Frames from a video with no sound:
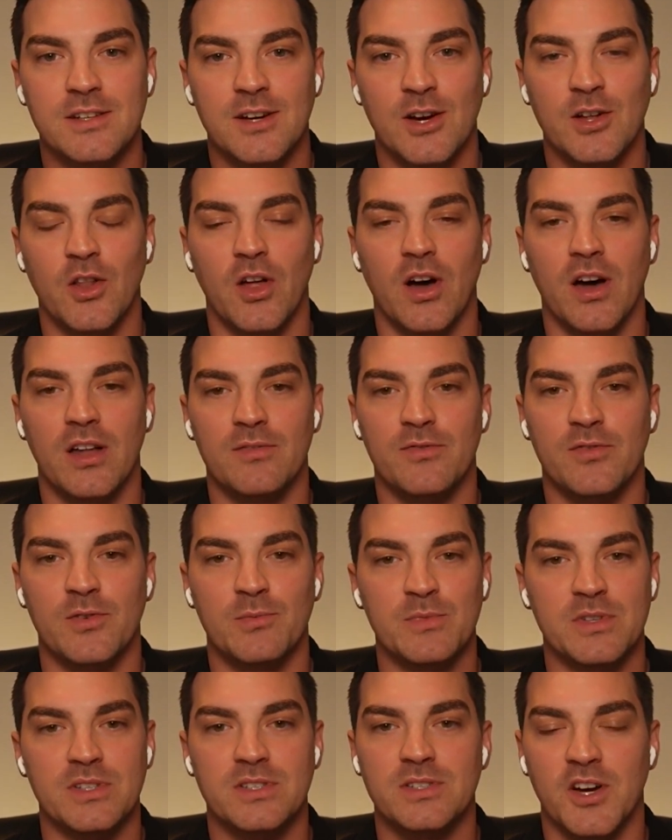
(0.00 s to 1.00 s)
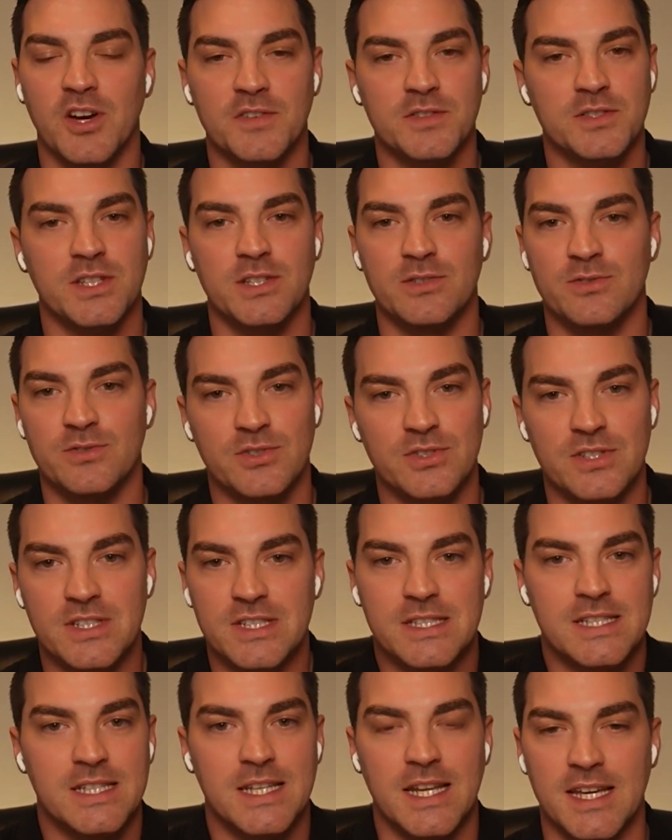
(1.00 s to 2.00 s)
a lot from the soft skills you
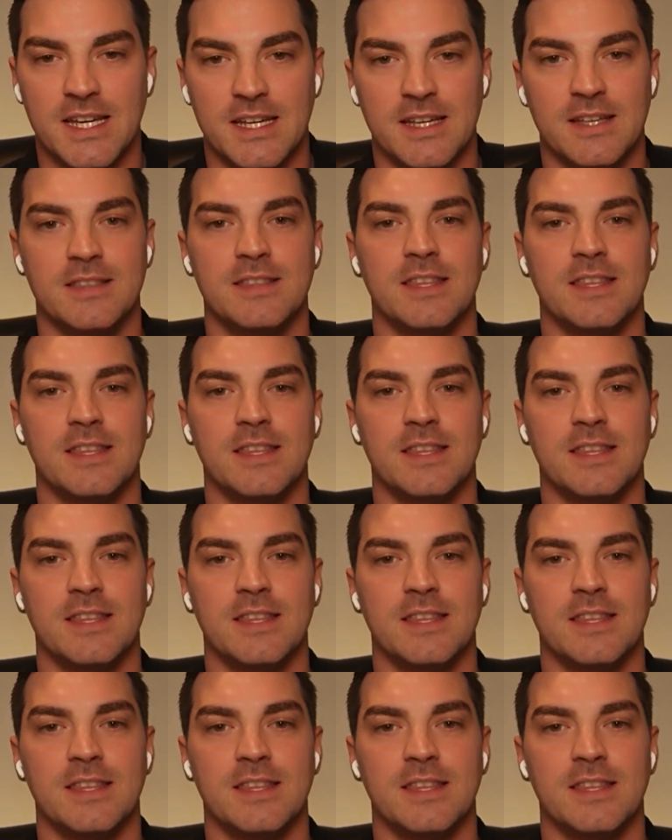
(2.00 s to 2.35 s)
need today.